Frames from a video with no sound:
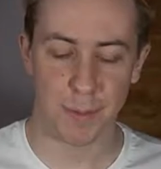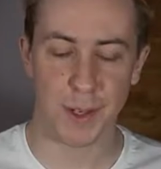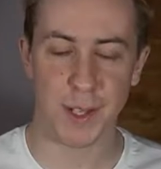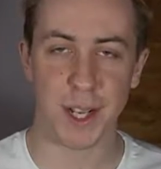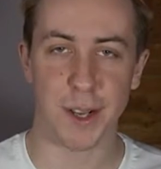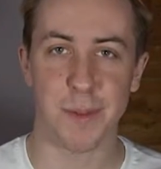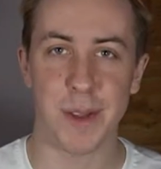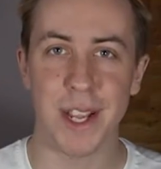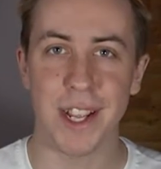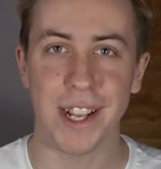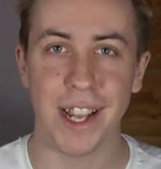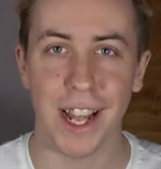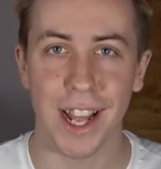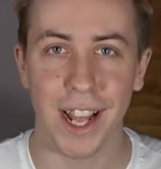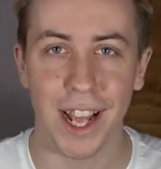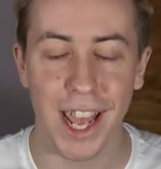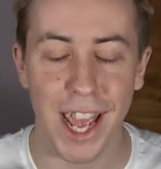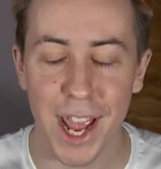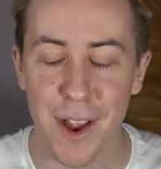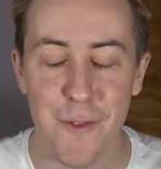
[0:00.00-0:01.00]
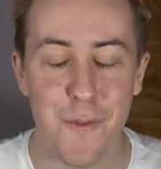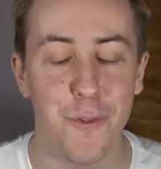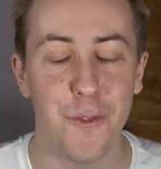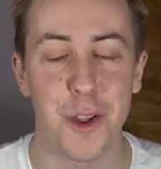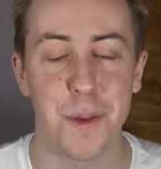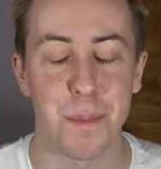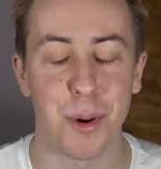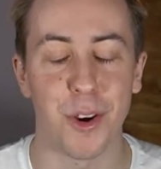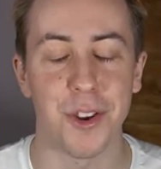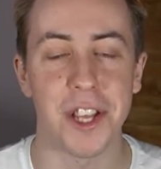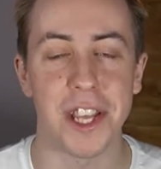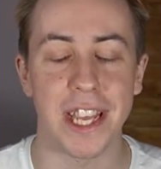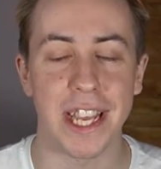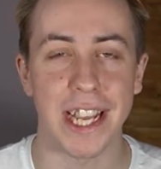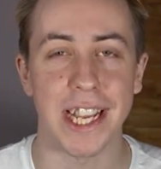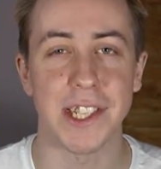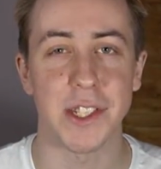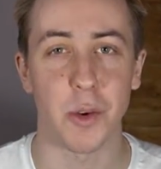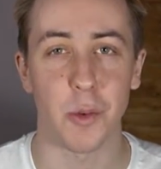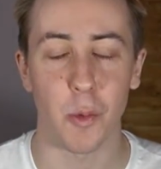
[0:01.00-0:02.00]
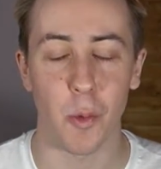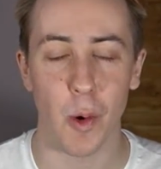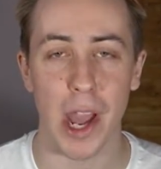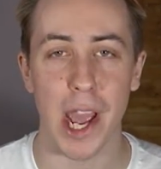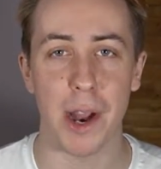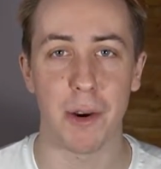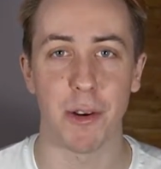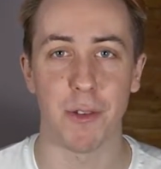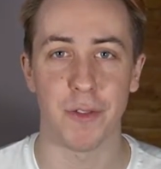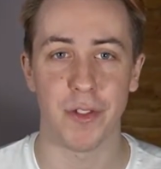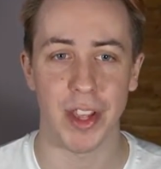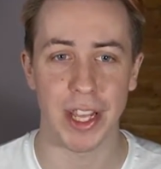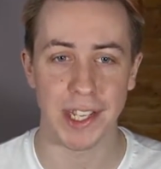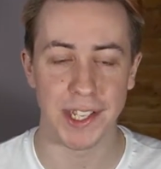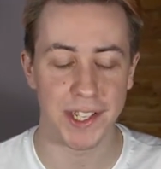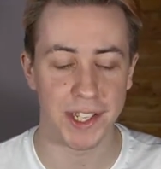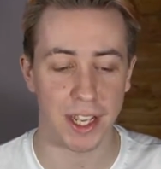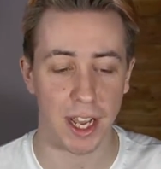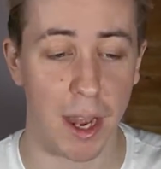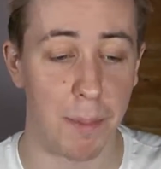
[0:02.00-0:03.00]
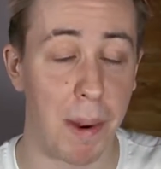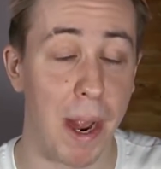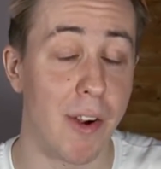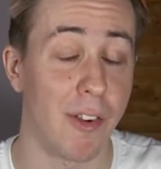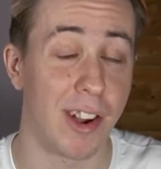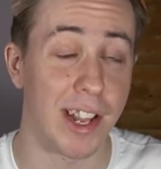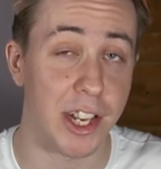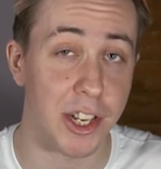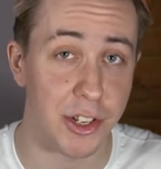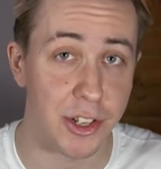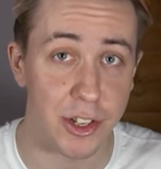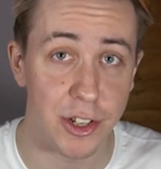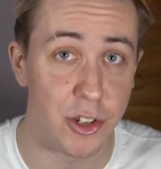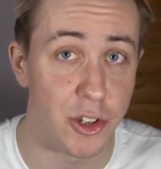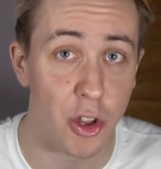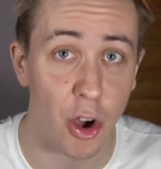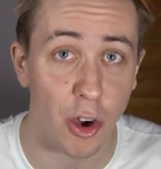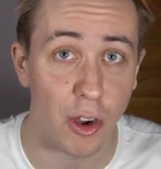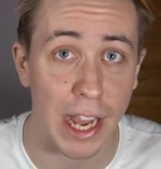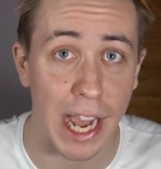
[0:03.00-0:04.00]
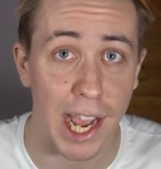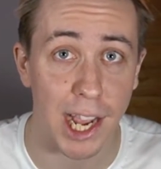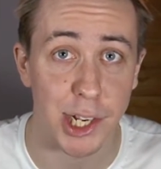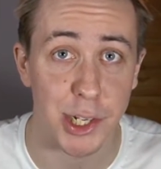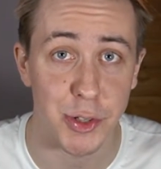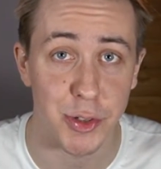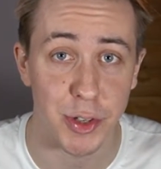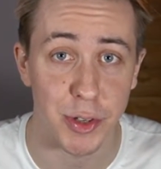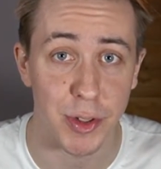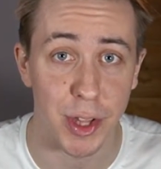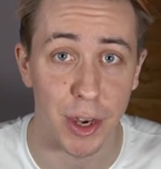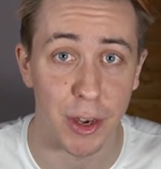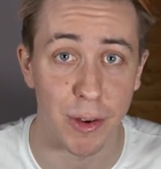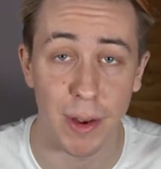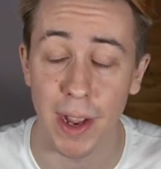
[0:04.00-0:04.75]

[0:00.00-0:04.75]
Because, I mean, everybody is aware of this. Apparently not Andrew, though.